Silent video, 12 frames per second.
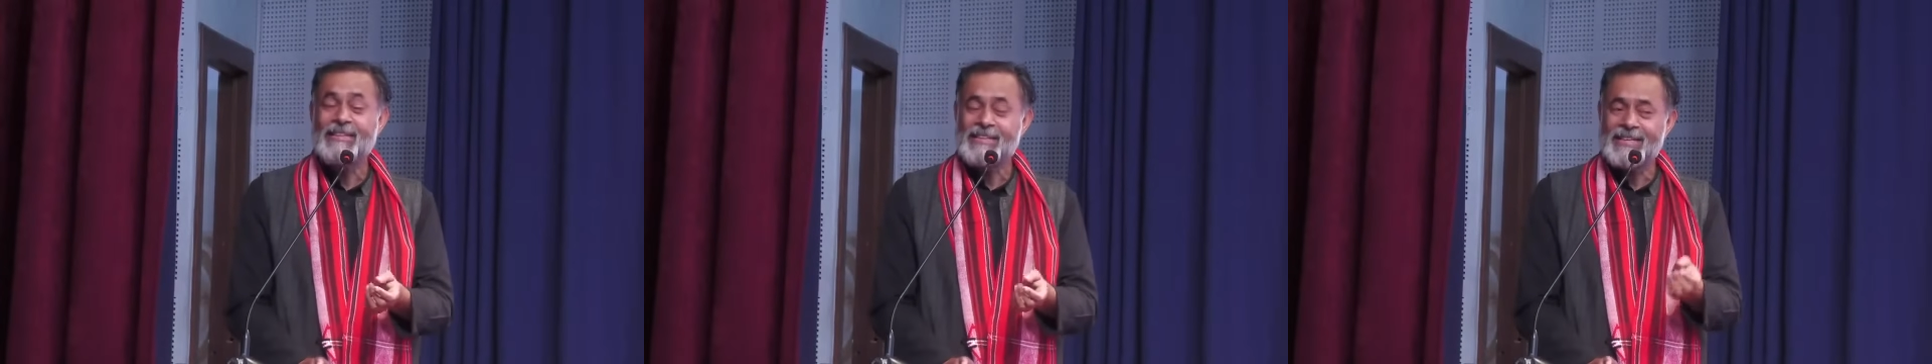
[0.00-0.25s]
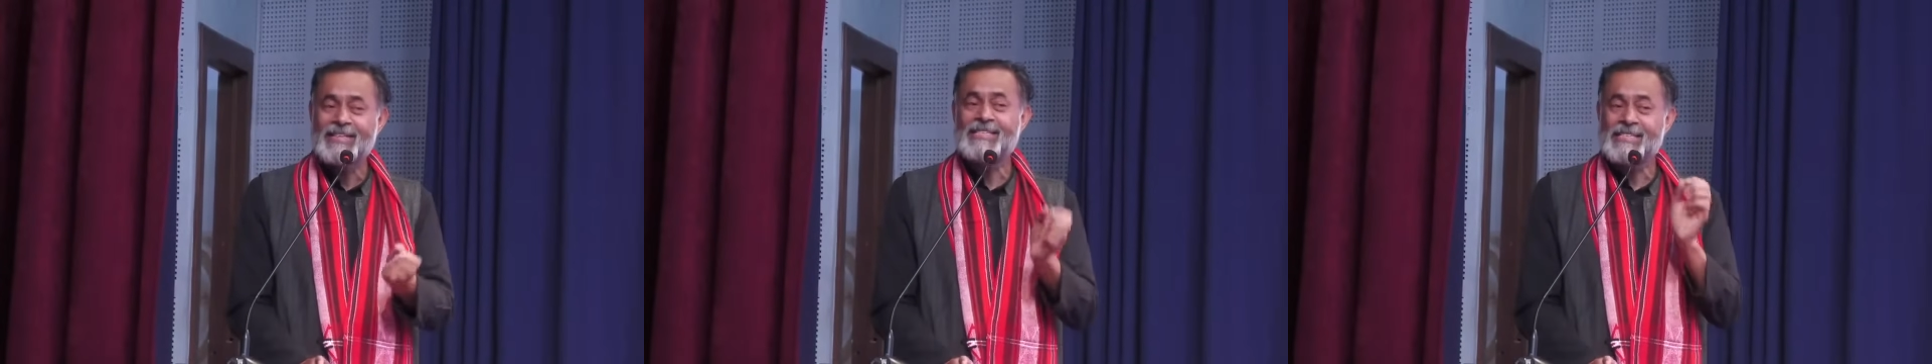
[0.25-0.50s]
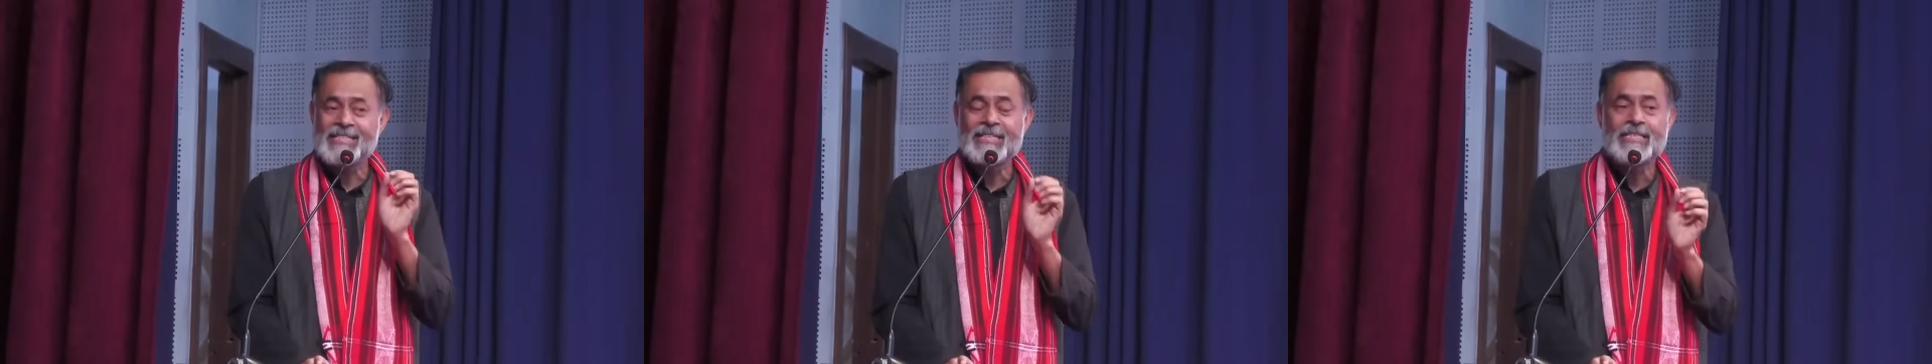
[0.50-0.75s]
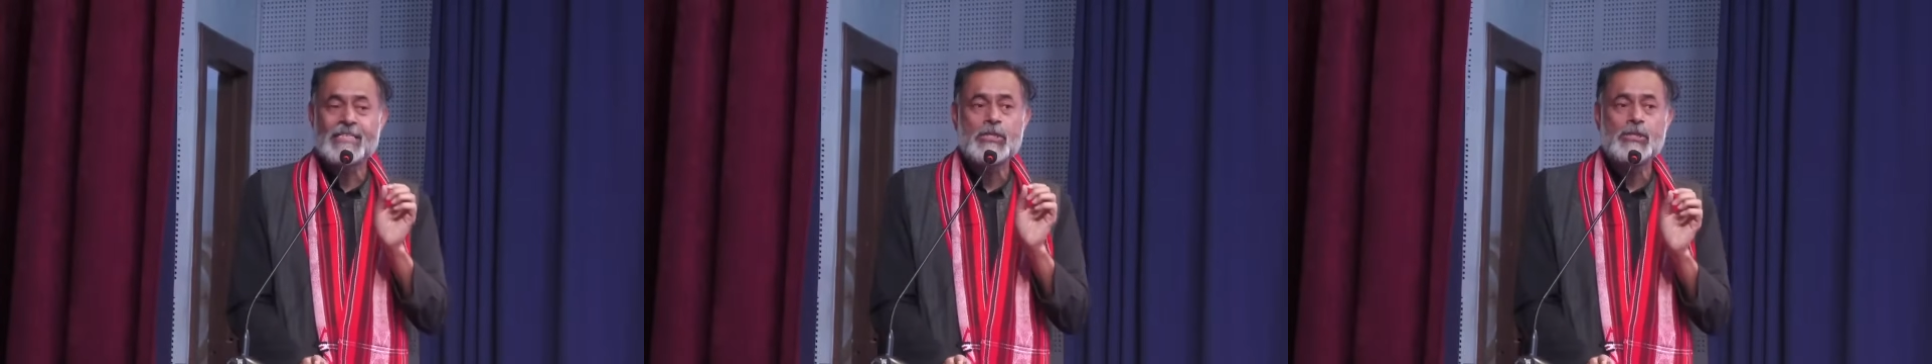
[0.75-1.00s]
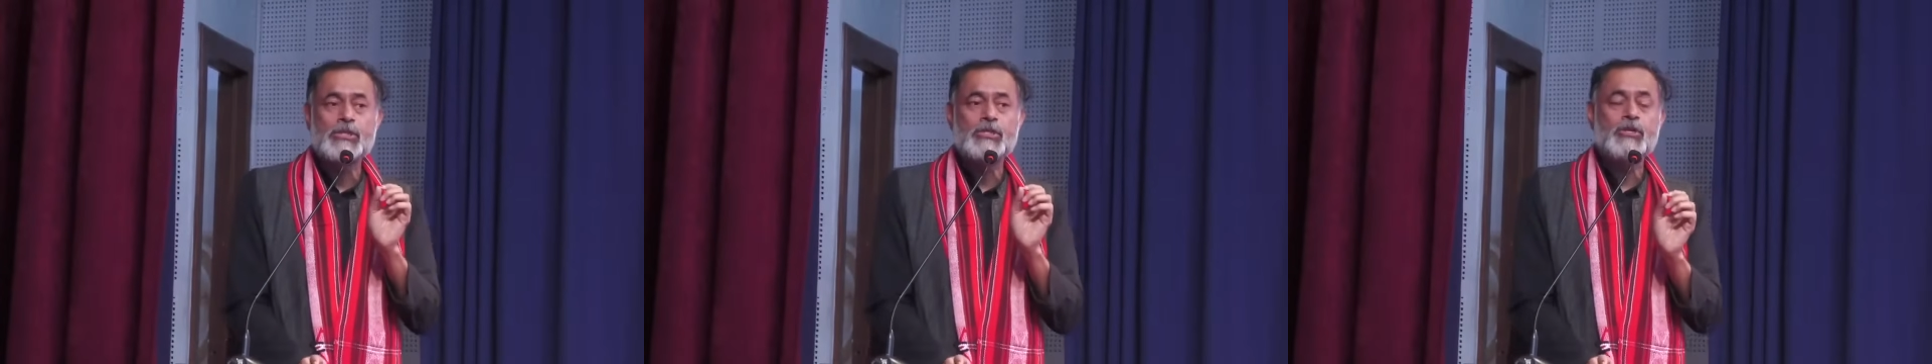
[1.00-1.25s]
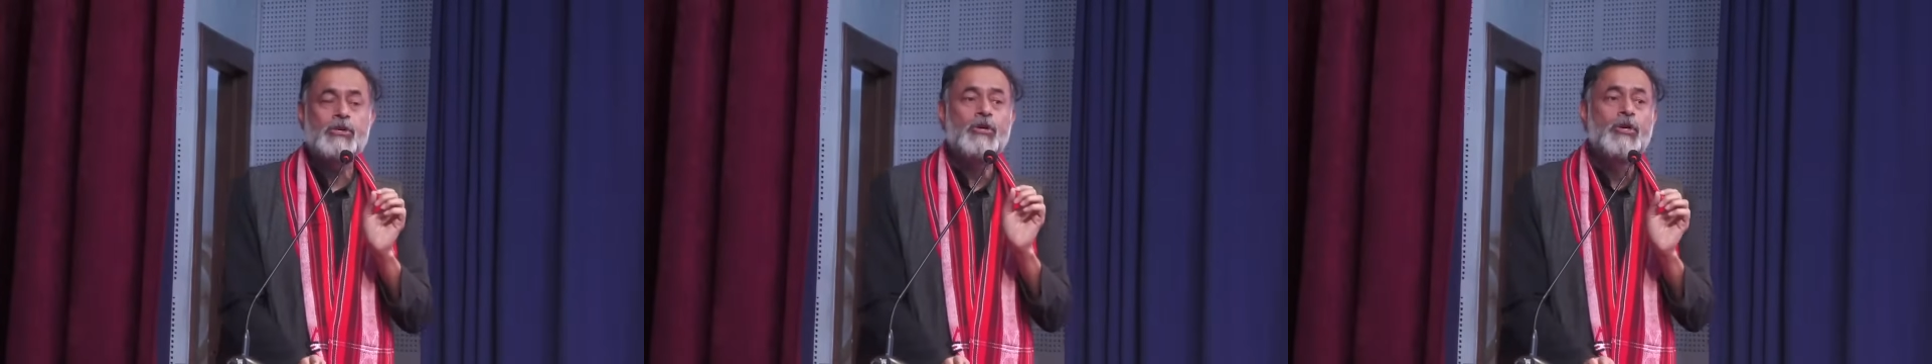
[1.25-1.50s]
think it's
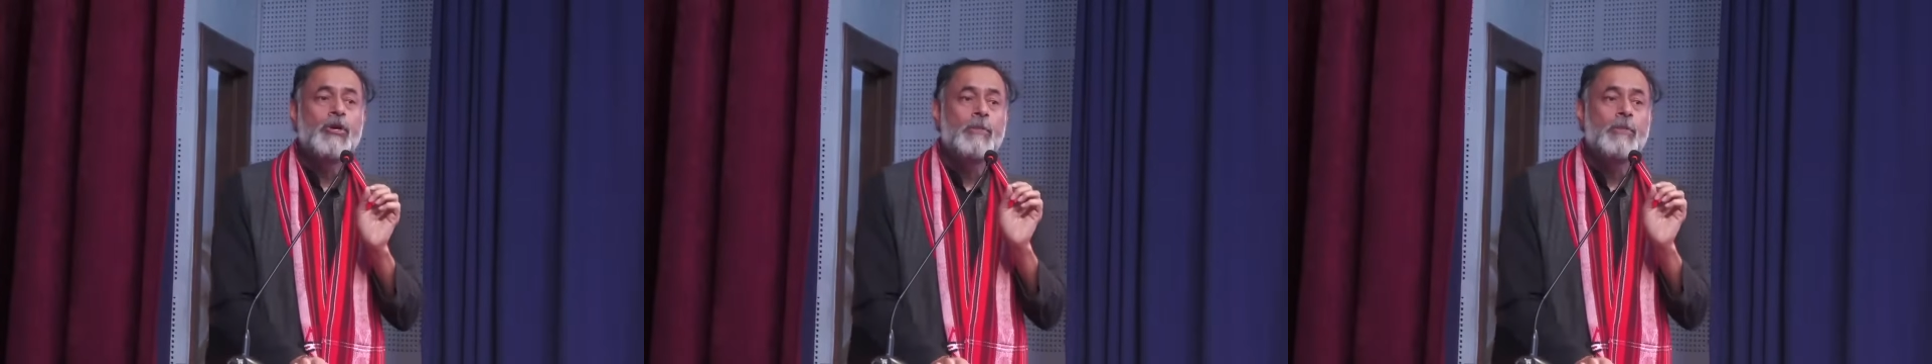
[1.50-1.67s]
so